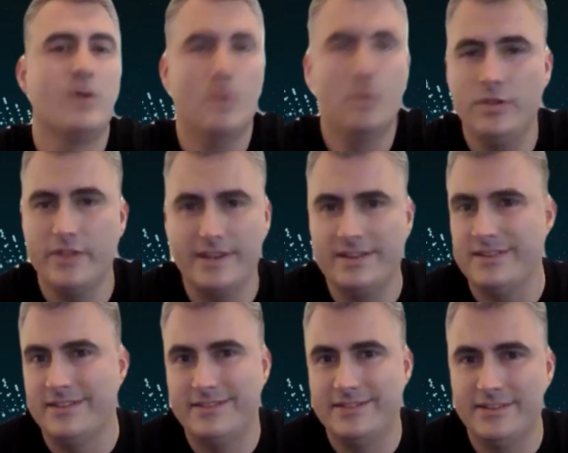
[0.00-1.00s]
All of that
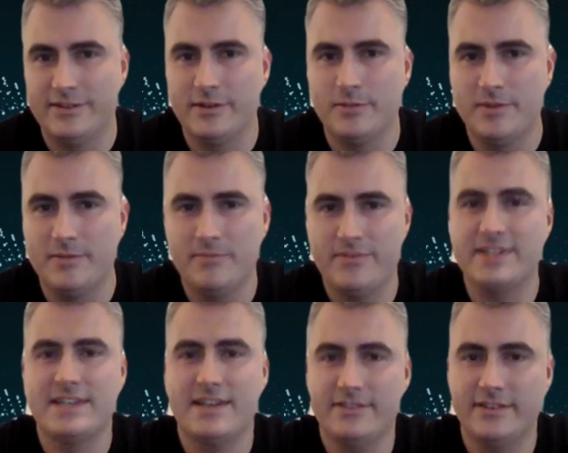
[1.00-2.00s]
is going to be
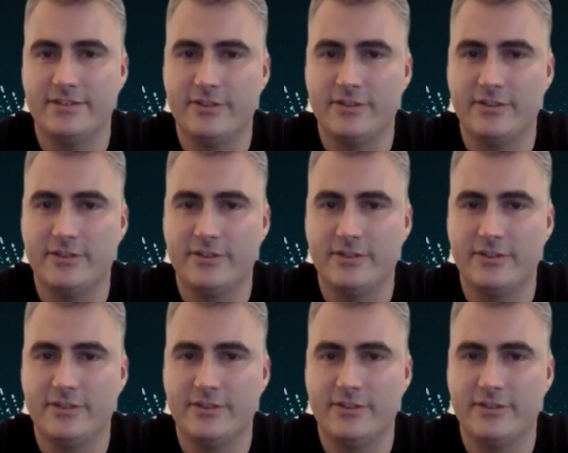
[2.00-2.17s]
fantastic.